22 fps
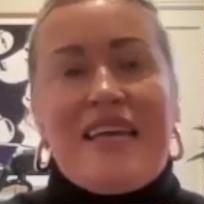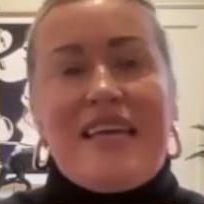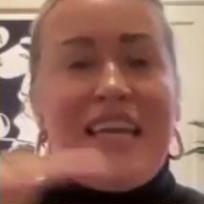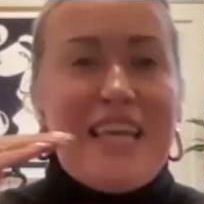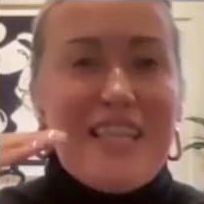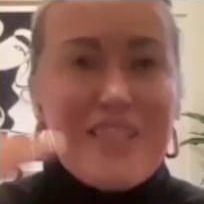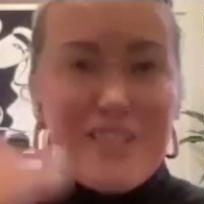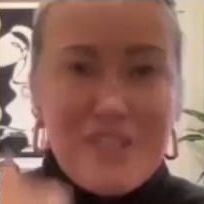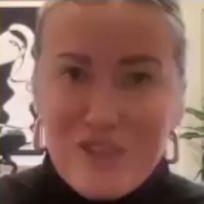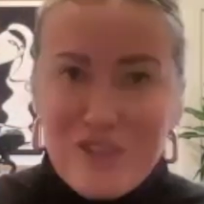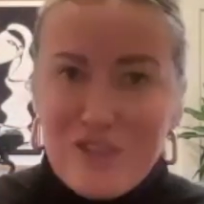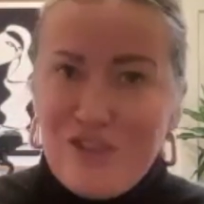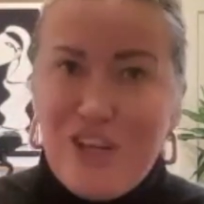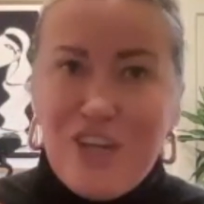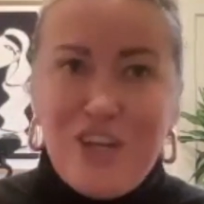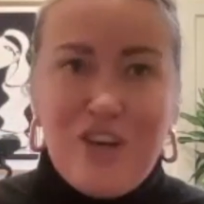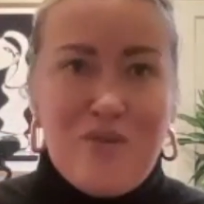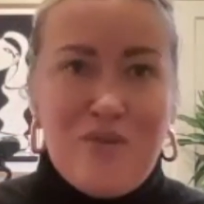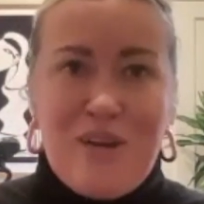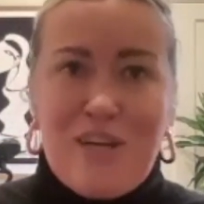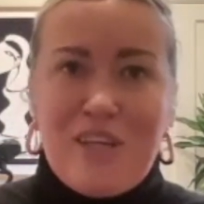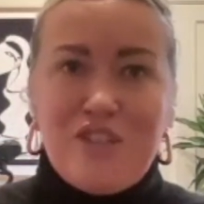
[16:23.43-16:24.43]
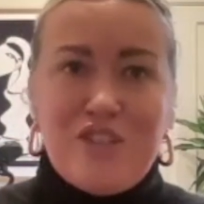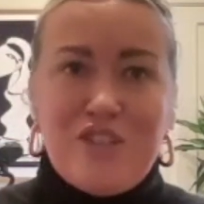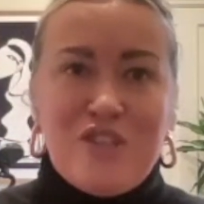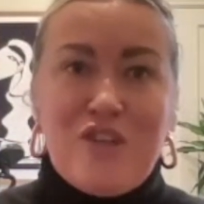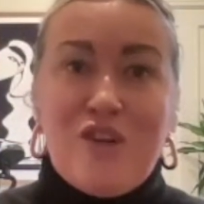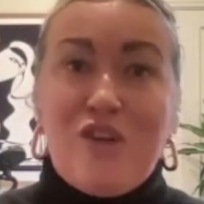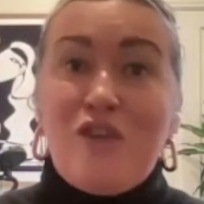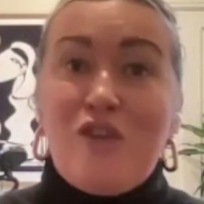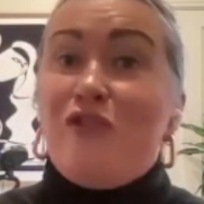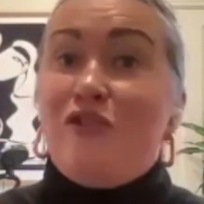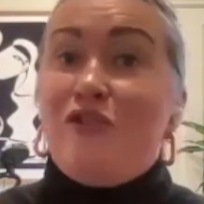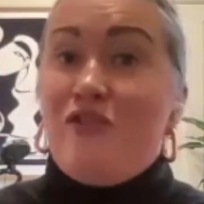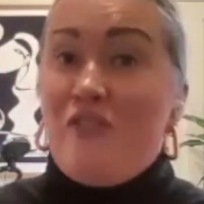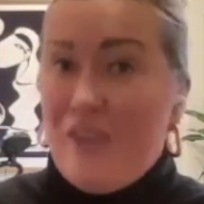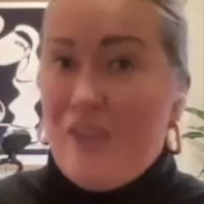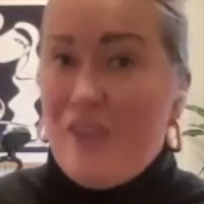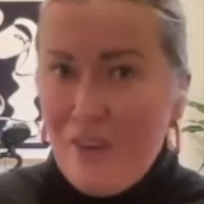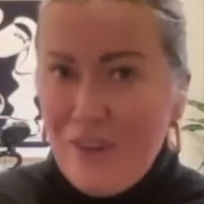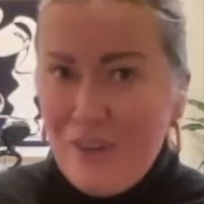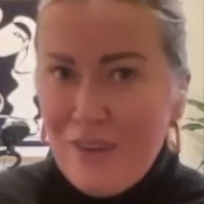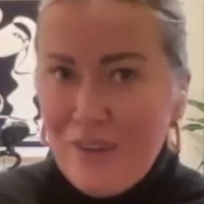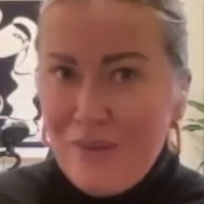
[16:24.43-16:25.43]
intergenerational
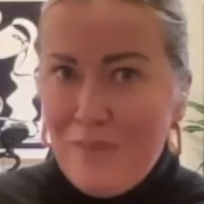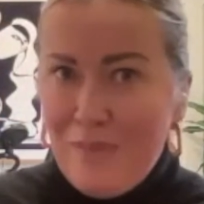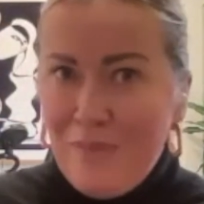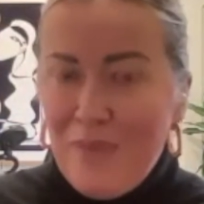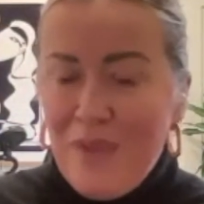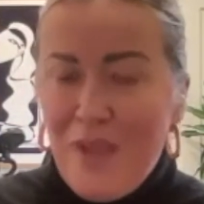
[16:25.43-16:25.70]
fear